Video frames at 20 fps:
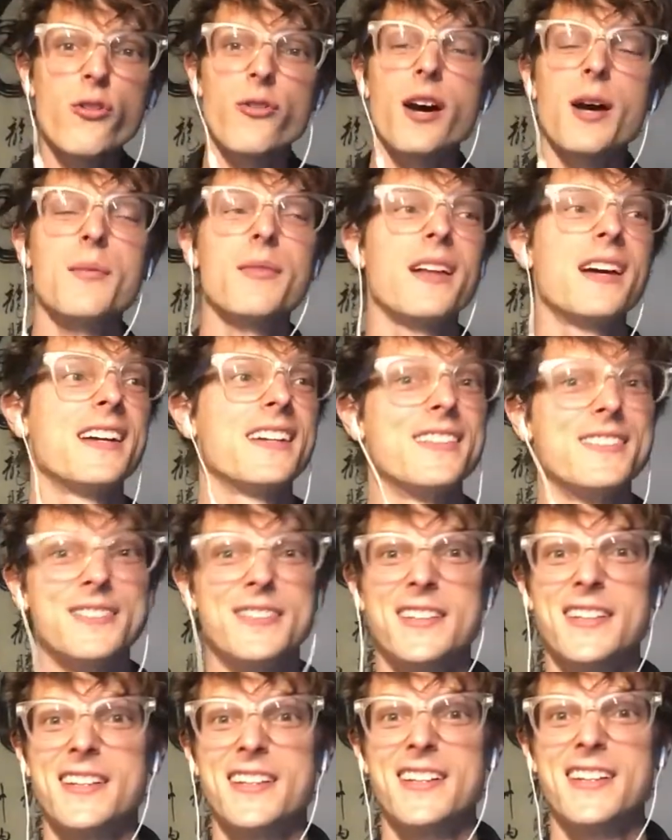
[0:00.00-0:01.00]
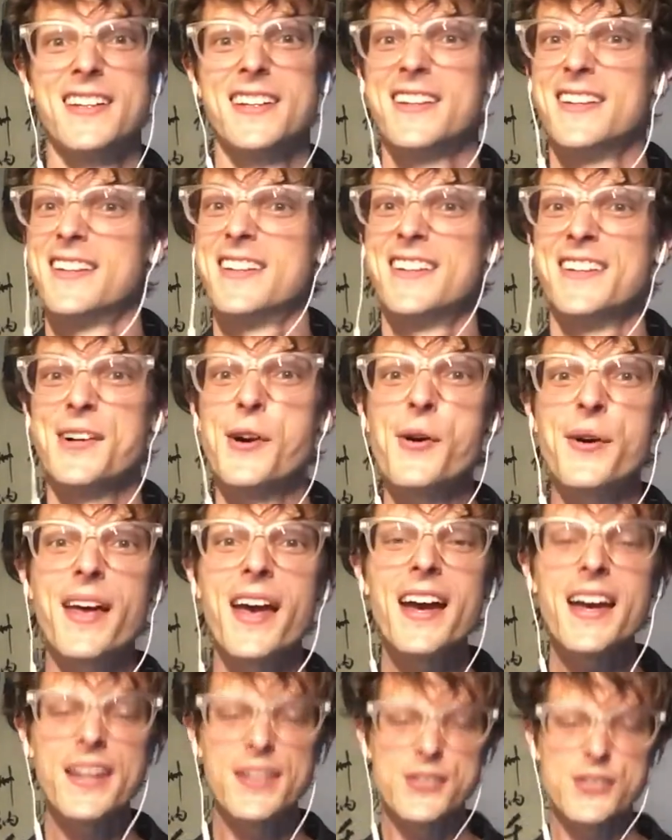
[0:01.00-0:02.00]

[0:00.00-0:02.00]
I'm like, okay.